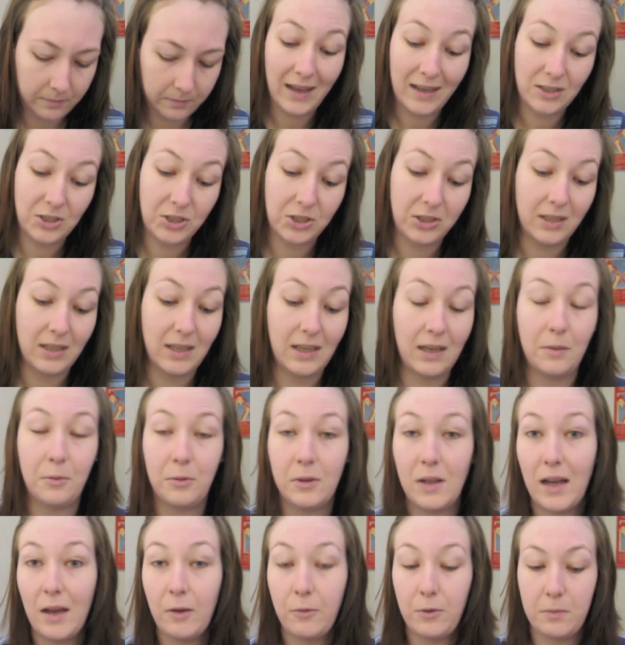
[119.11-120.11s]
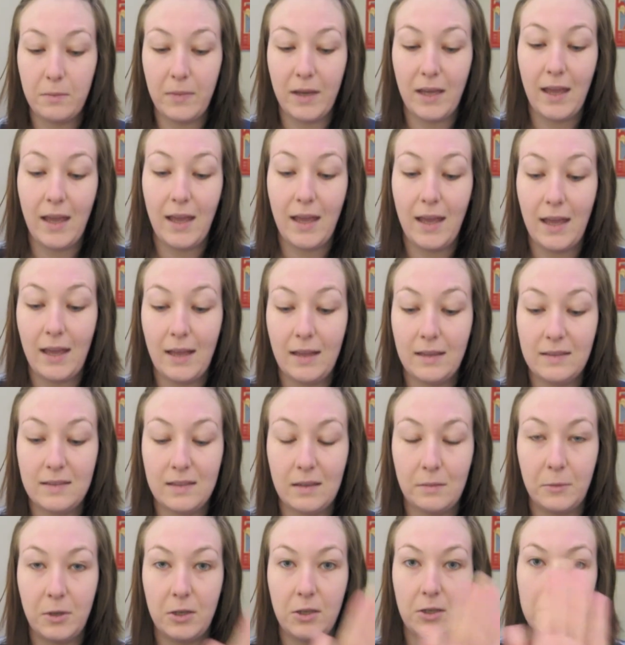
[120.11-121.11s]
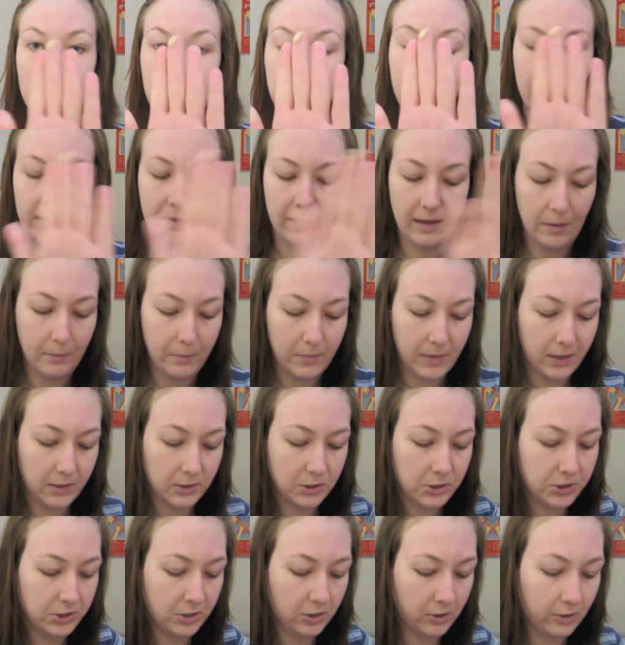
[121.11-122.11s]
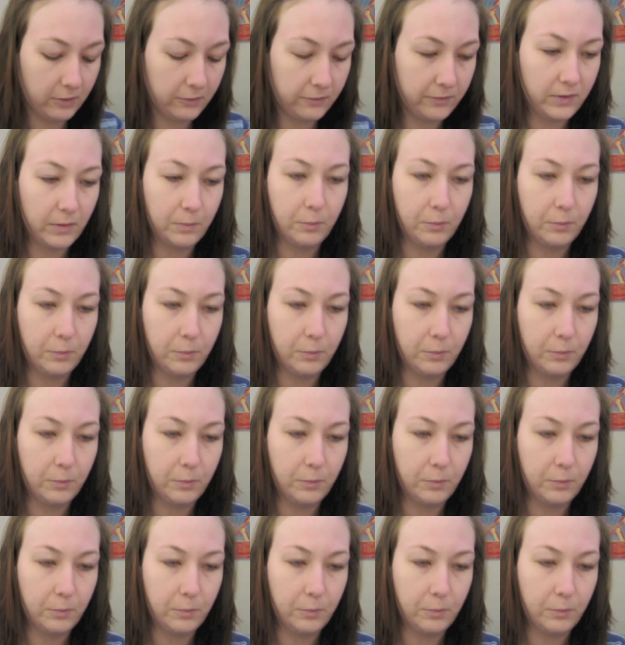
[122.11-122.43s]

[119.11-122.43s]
Actually apply it with my hands. I'm going to use about that much of the